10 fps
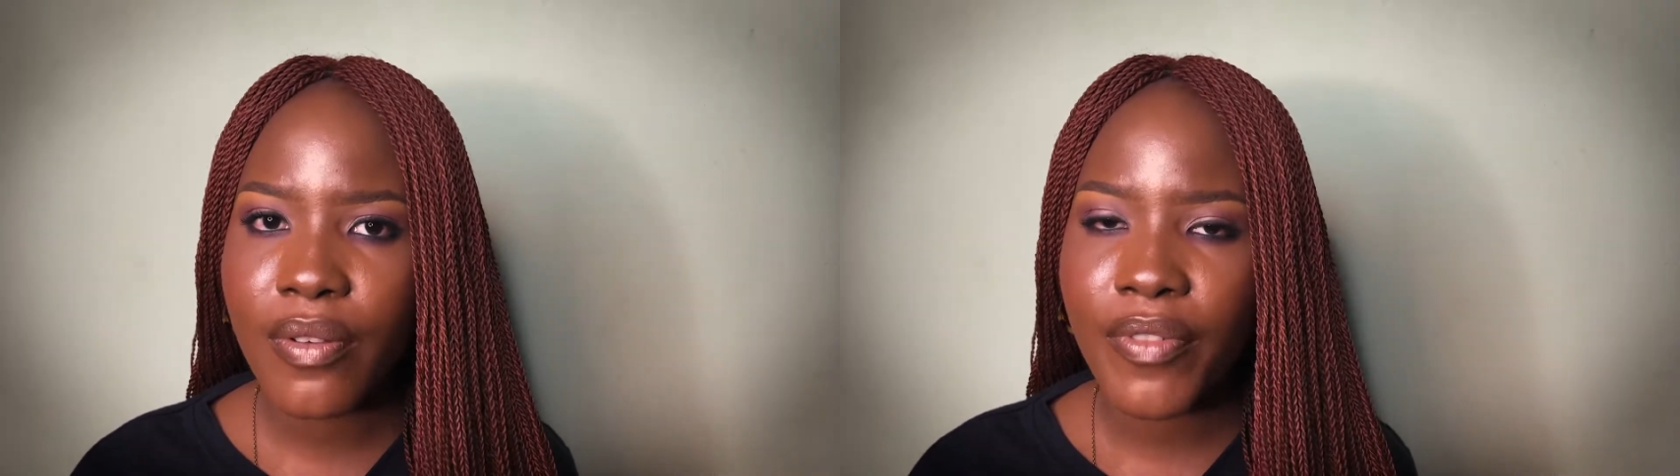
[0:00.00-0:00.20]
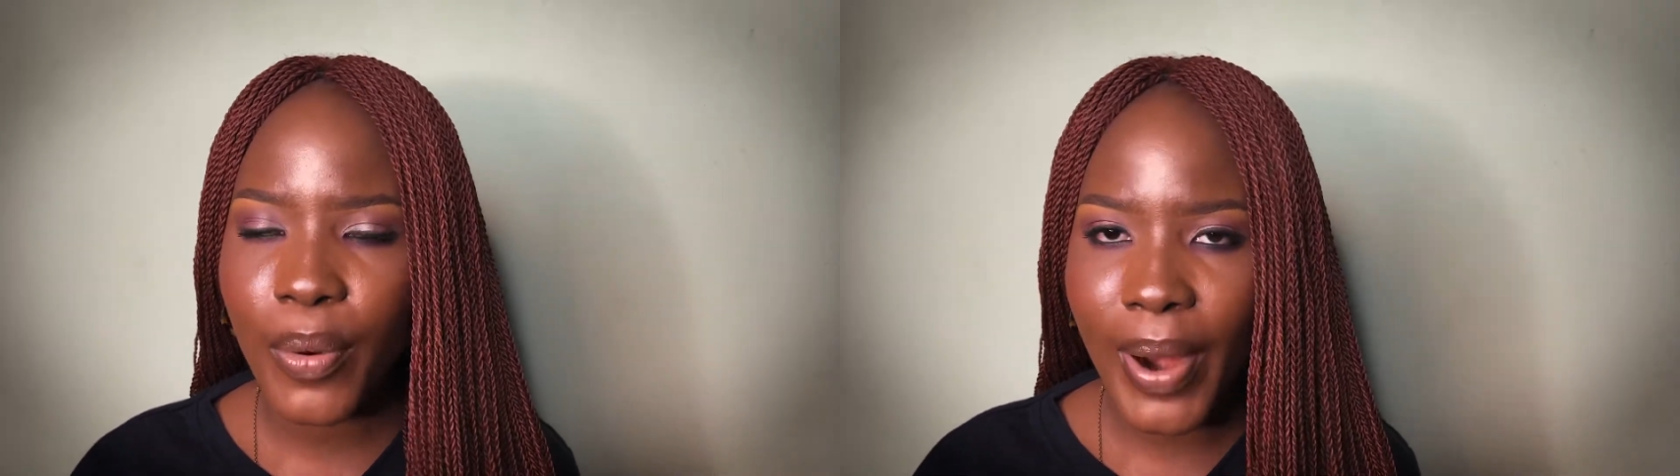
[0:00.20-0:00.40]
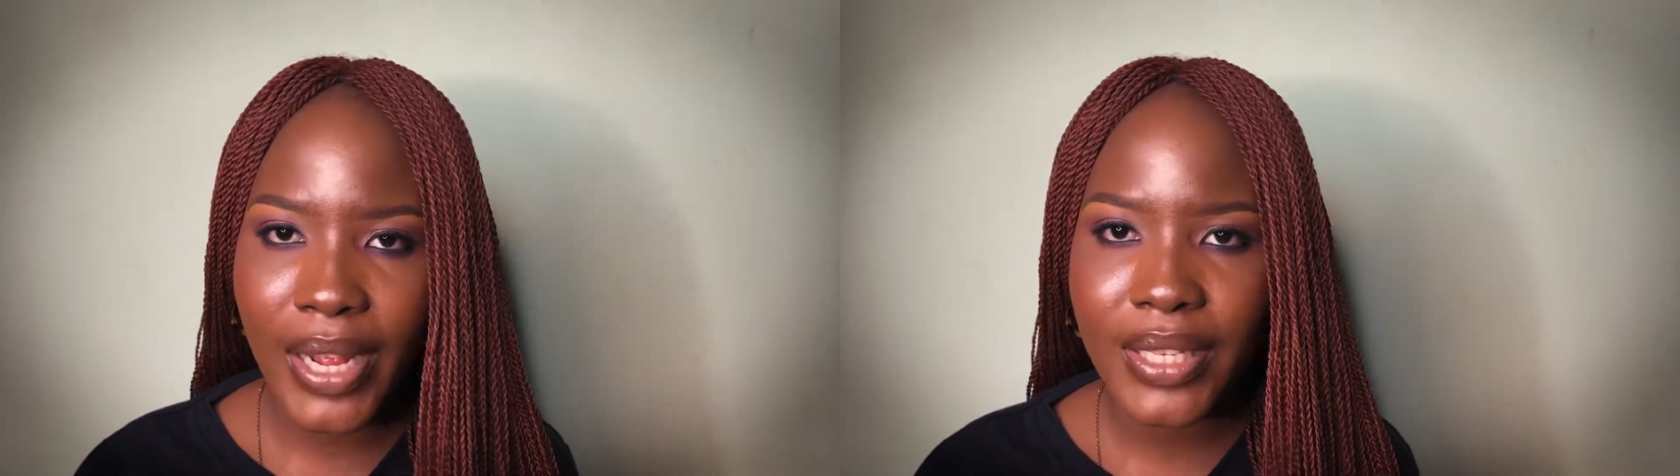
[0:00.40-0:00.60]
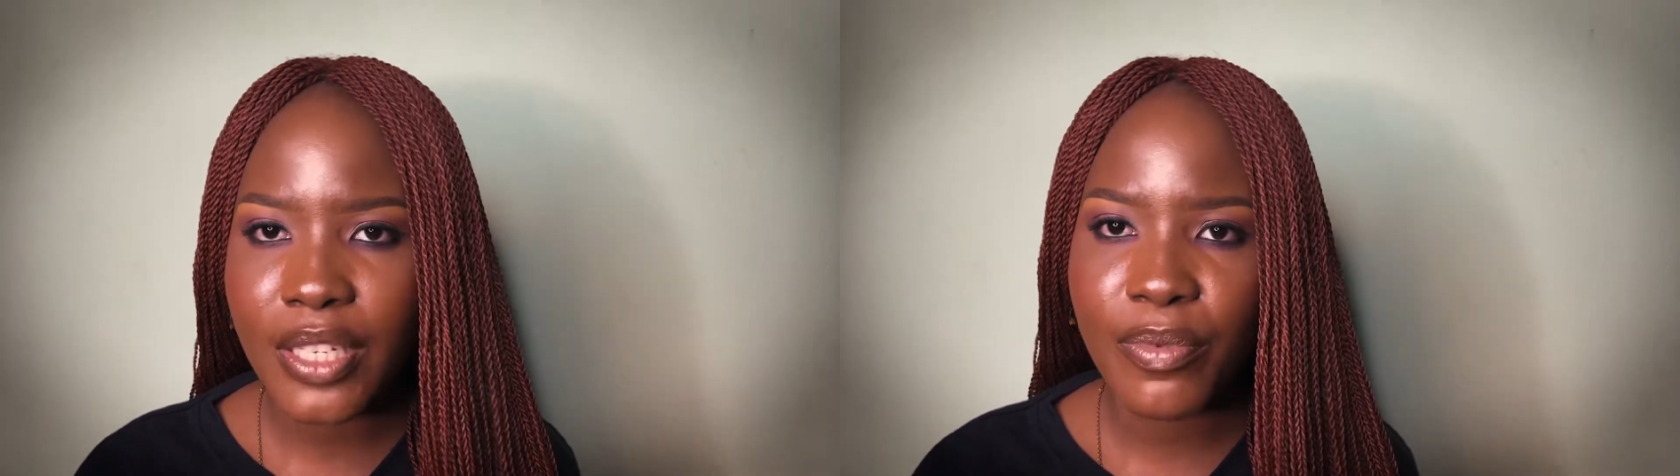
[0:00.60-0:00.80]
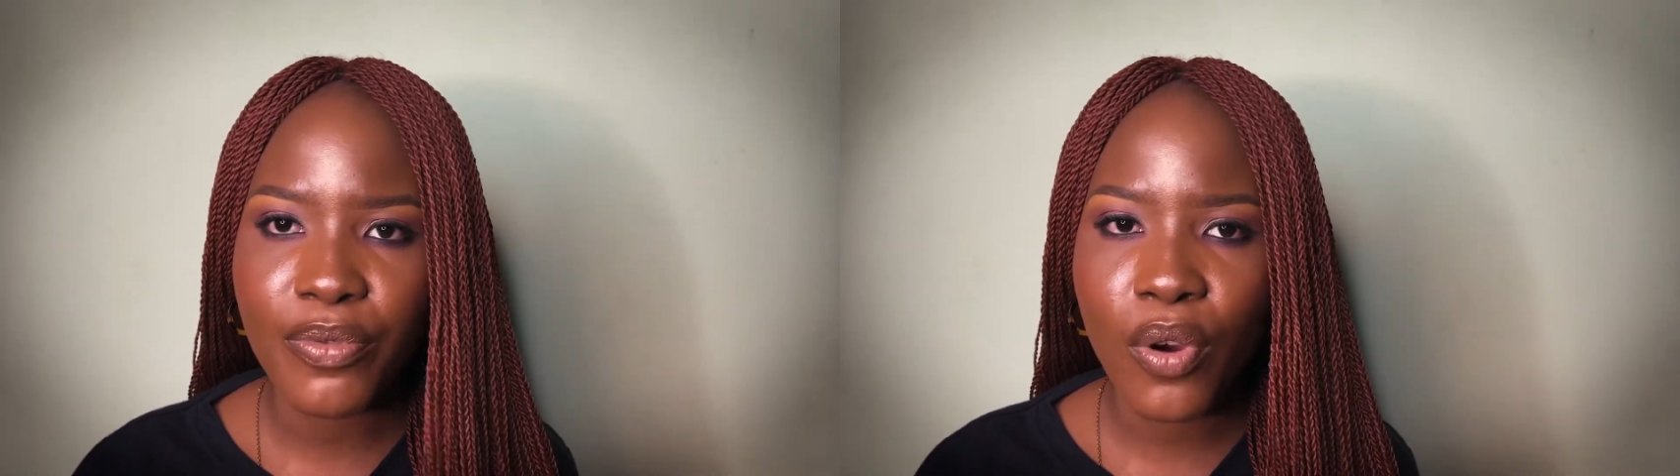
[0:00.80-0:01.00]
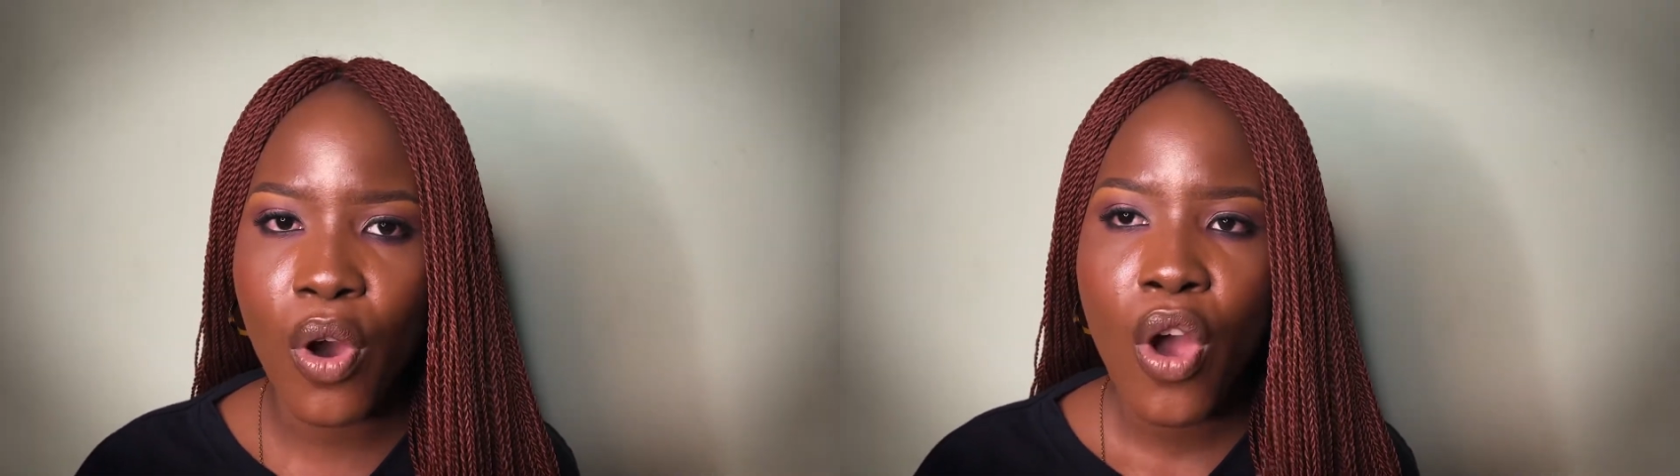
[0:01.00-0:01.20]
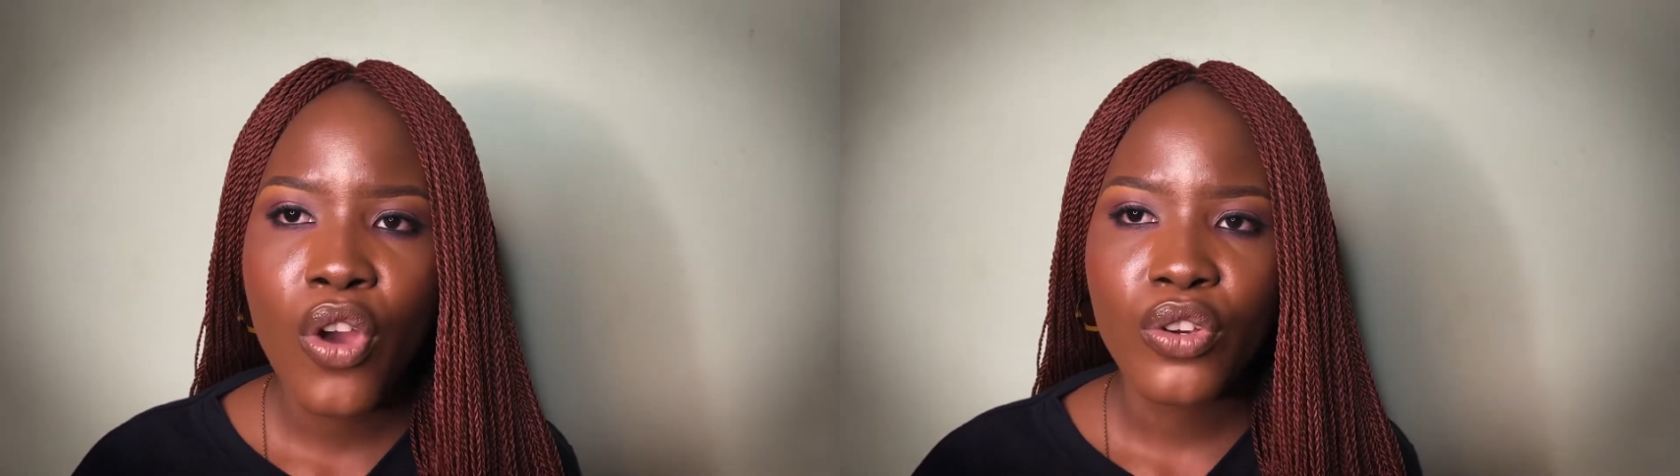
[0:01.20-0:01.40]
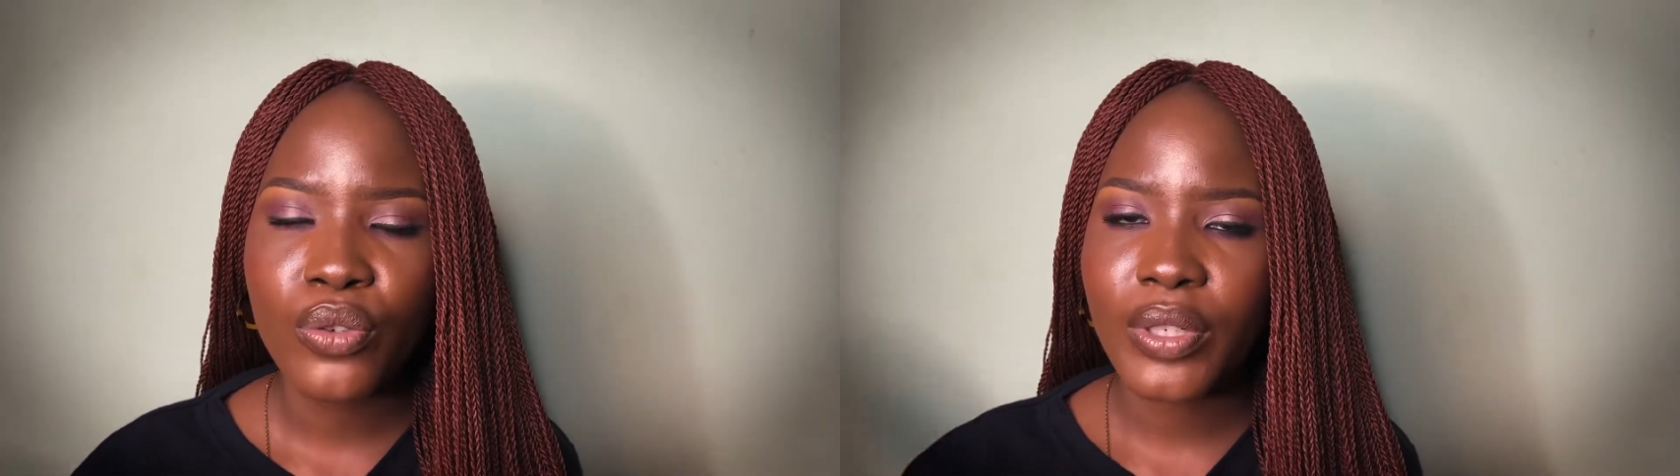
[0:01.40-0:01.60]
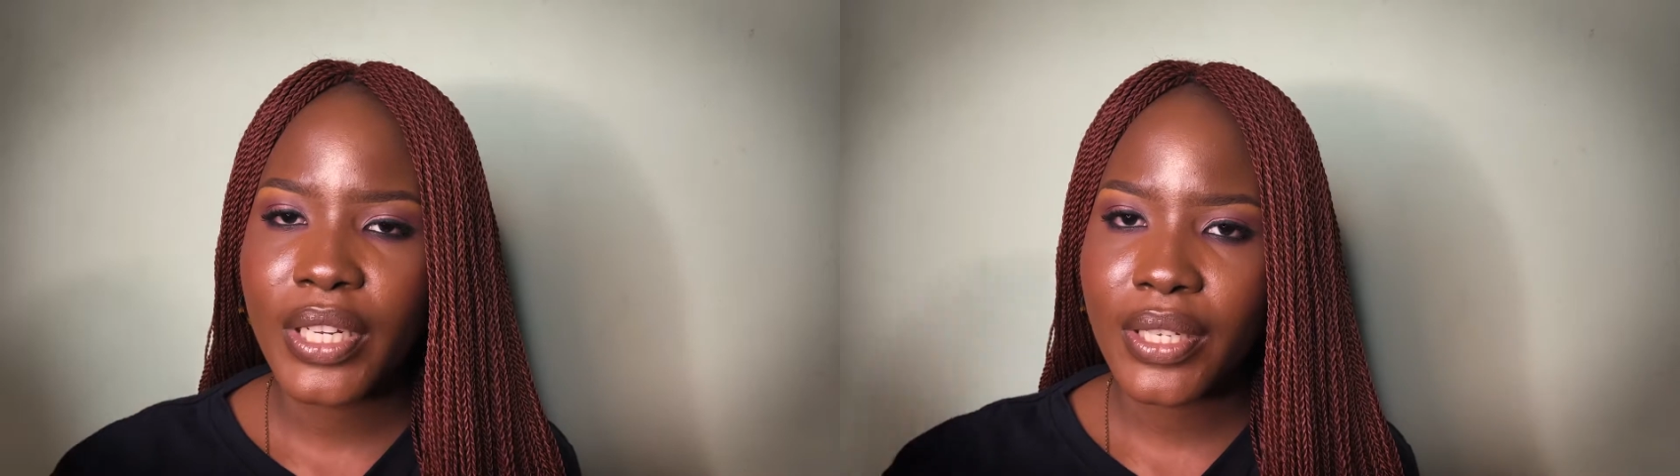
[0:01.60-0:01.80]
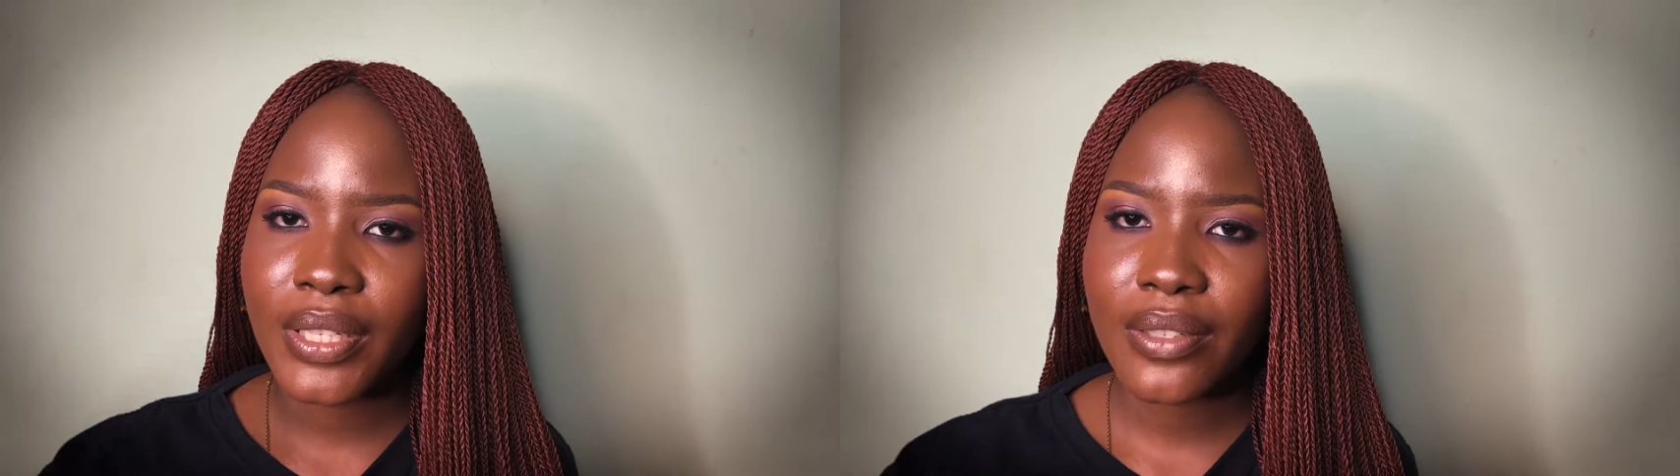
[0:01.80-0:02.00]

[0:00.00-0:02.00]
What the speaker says: varieties before they